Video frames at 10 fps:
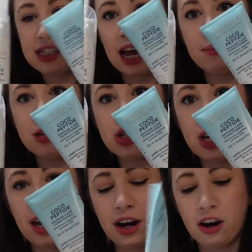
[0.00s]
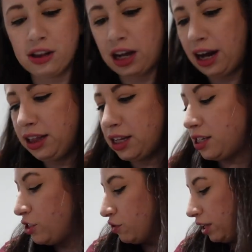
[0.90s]
Damage Care line. That
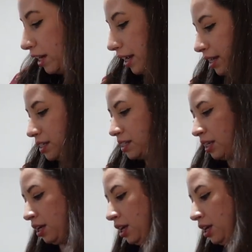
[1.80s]
sounds really nice.